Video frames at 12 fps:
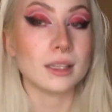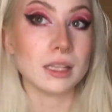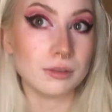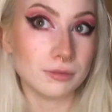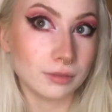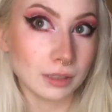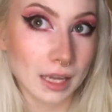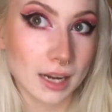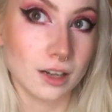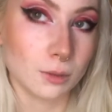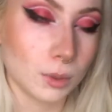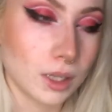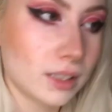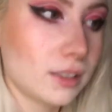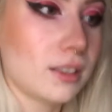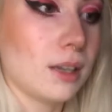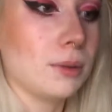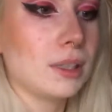the flare
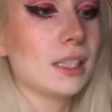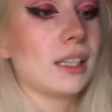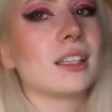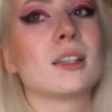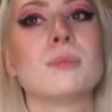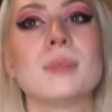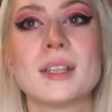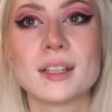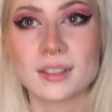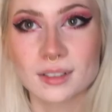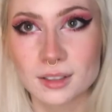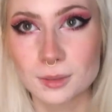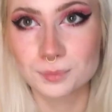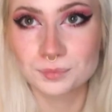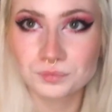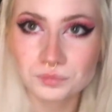ones. I really like them because